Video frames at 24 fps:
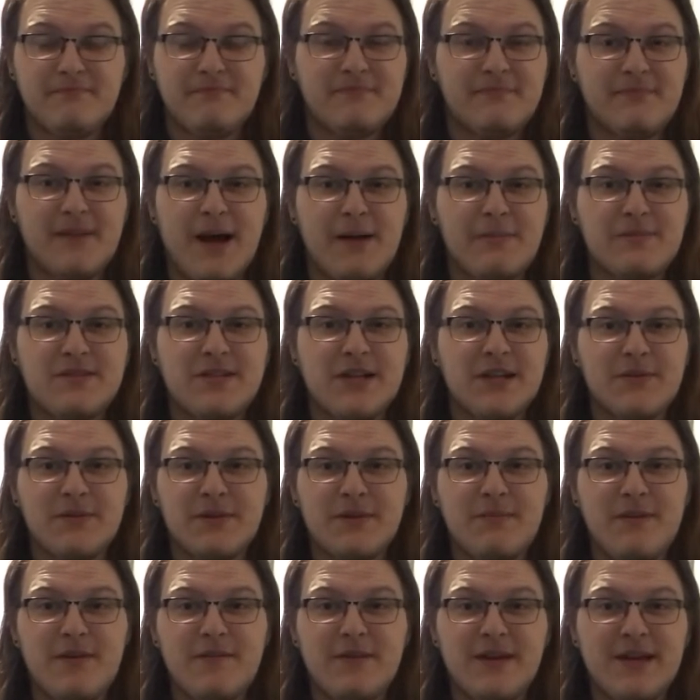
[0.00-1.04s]
I'm sticking
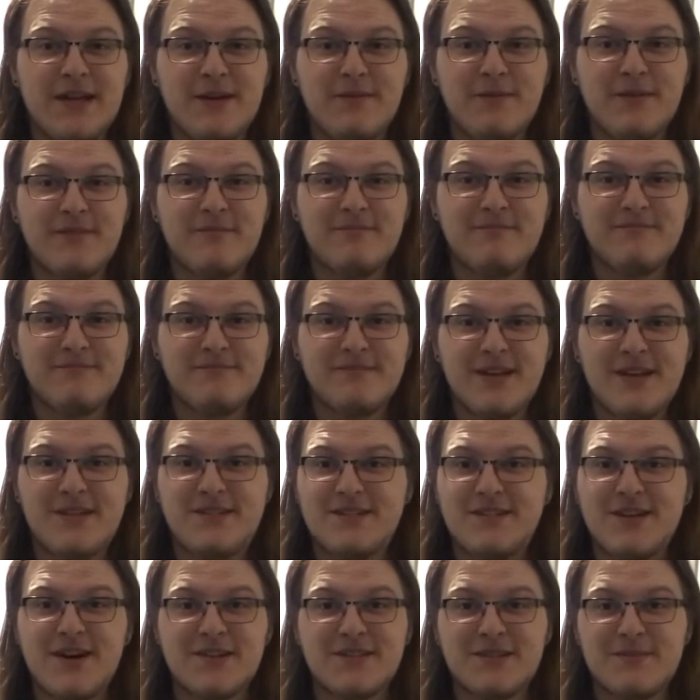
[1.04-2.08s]
with the PvE one. It
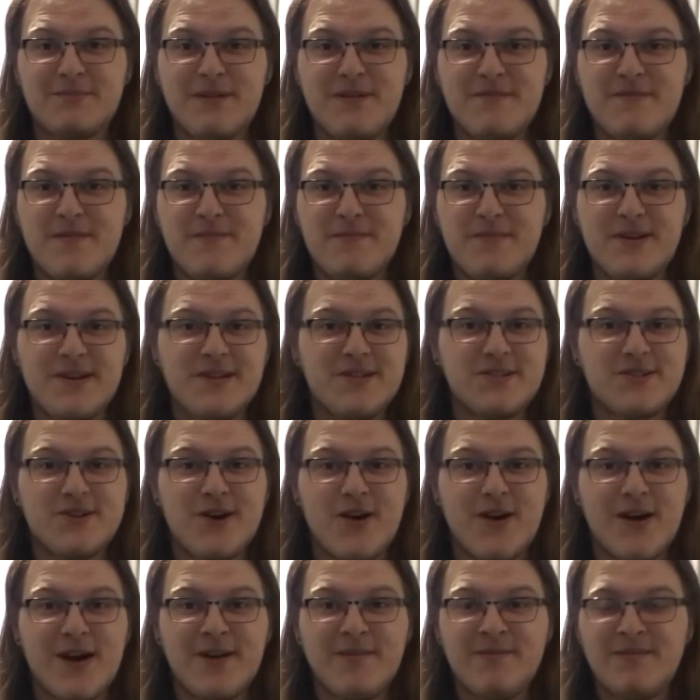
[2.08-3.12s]
sucks in PvP.
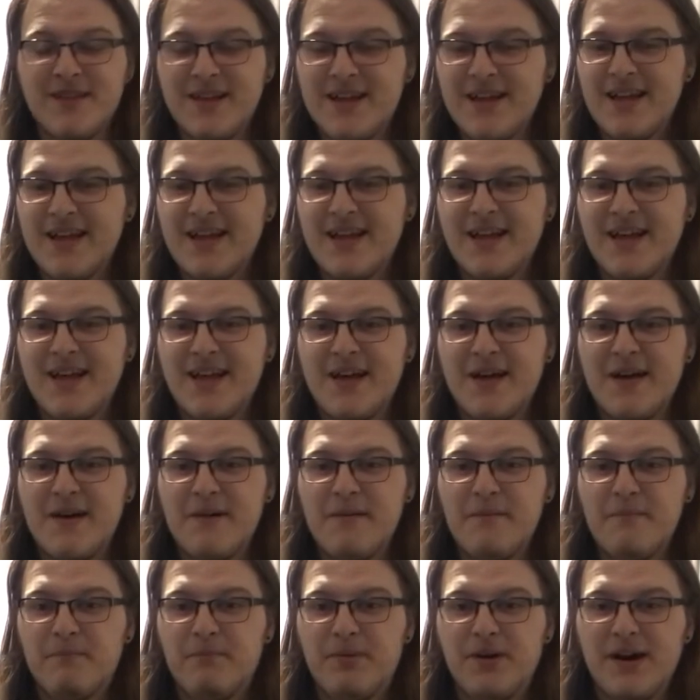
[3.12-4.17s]
Sorry.
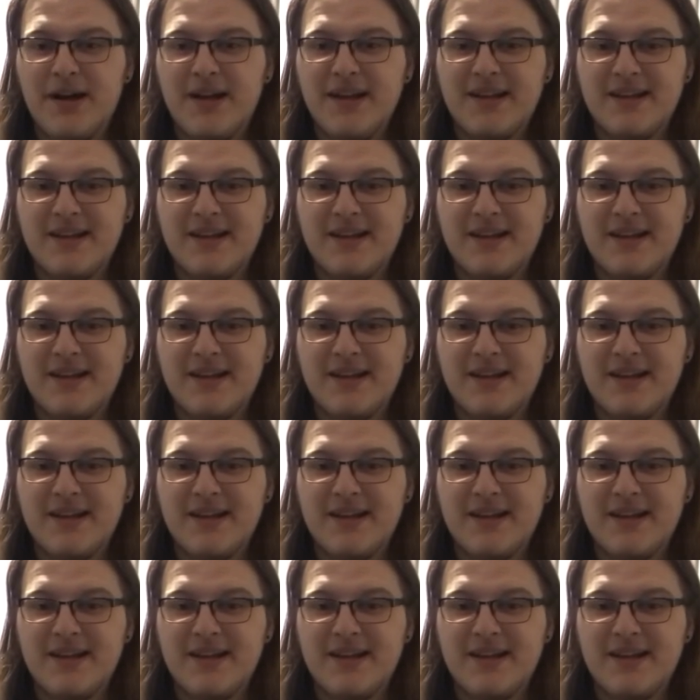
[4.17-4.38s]
But